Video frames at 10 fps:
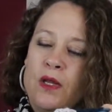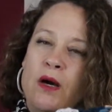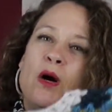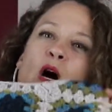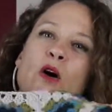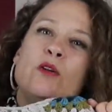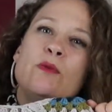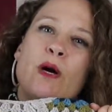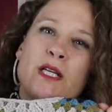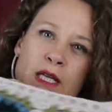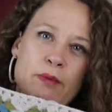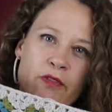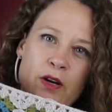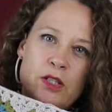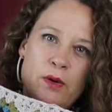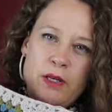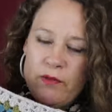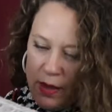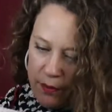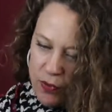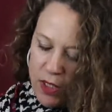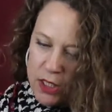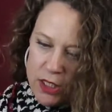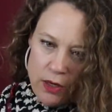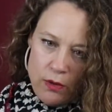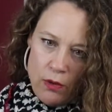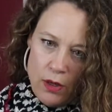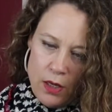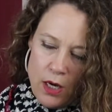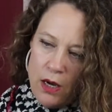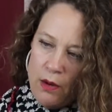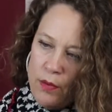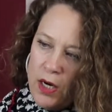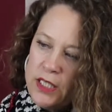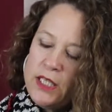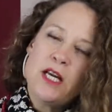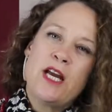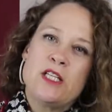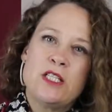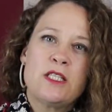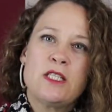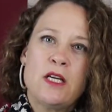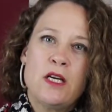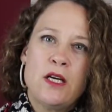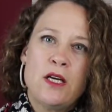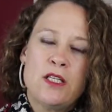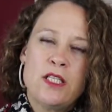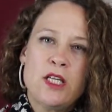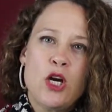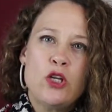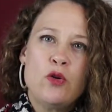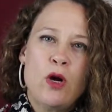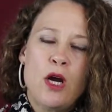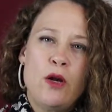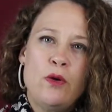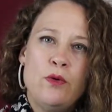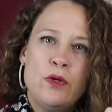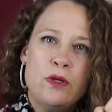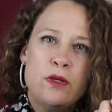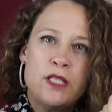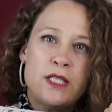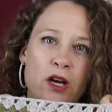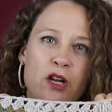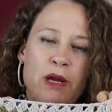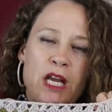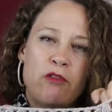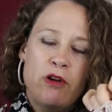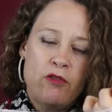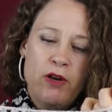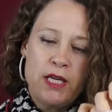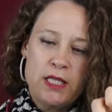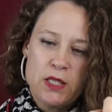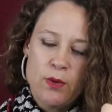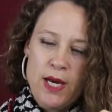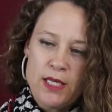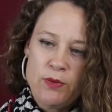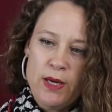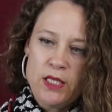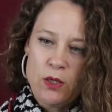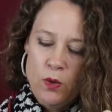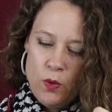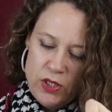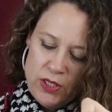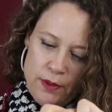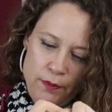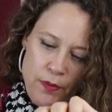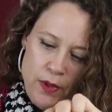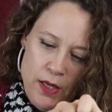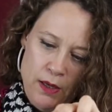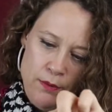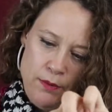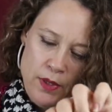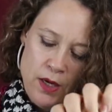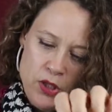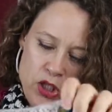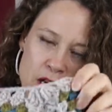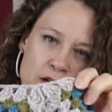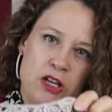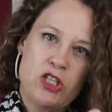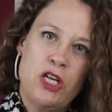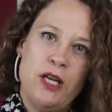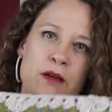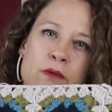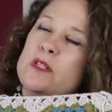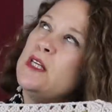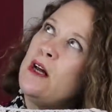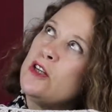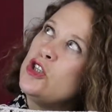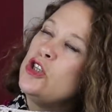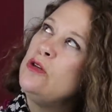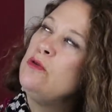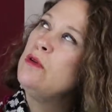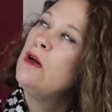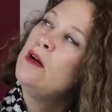I might slip a photo in of that. So I did a design and make your own granny square sweater course last year actually. Was it last June?